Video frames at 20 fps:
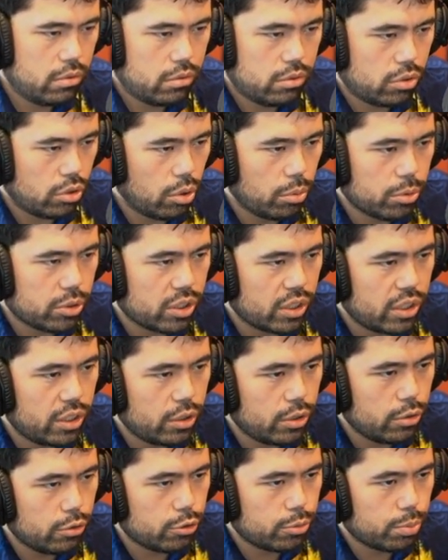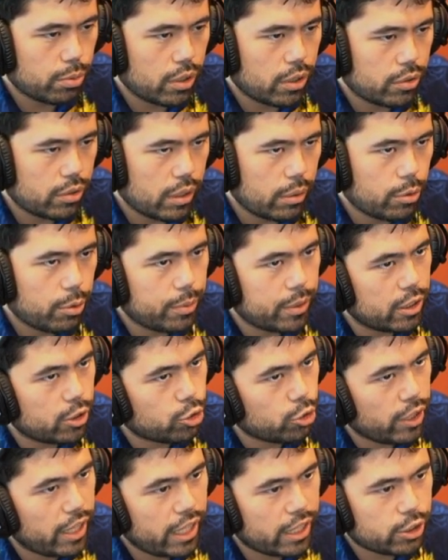Almost a huge blunder. That would have been a
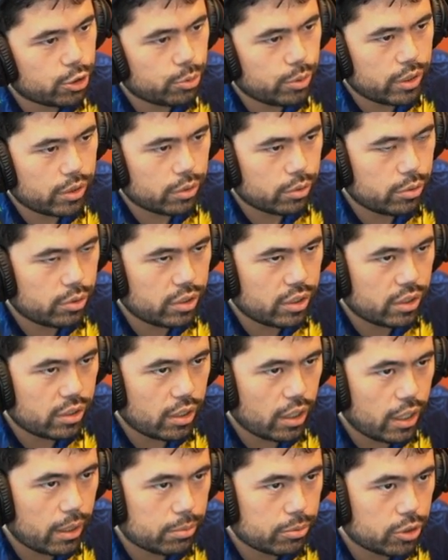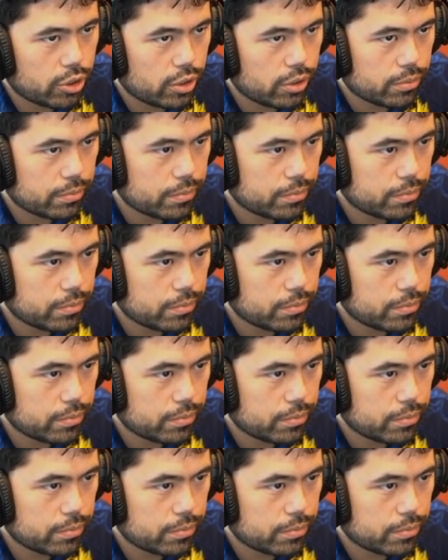tragic way to lose the adoption.